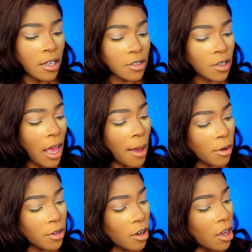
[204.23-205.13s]
So I'm
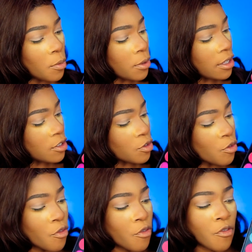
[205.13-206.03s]
gonna go in with this
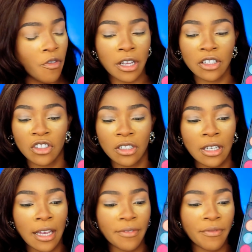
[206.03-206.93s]
green
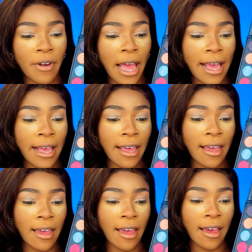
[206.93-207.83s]
shade right
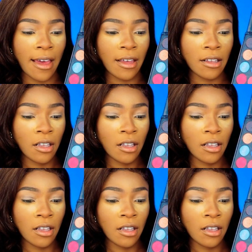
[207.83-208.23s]
here.